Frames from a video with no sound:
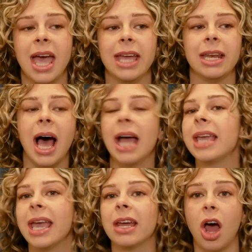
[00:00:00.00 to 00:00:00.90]
and I
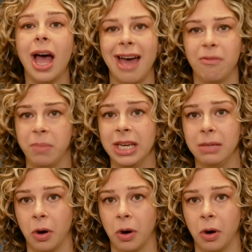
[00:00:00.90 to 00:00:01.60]
cannot have pity